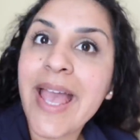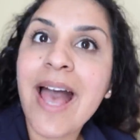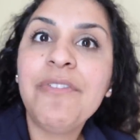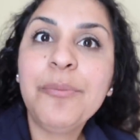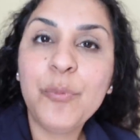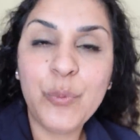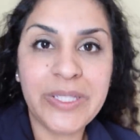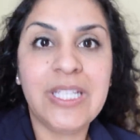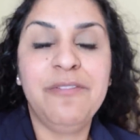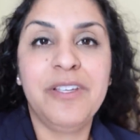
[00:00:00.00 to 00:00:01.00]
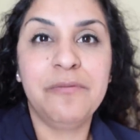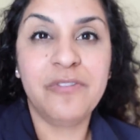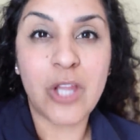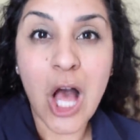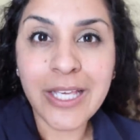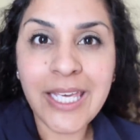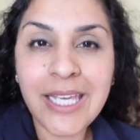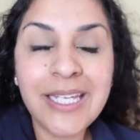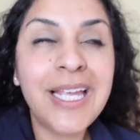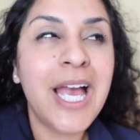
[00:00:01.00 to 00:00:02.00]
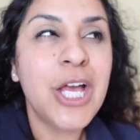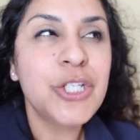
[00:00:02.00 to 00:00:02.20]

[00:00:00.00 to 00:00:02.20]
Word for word: I haven't really been vlogging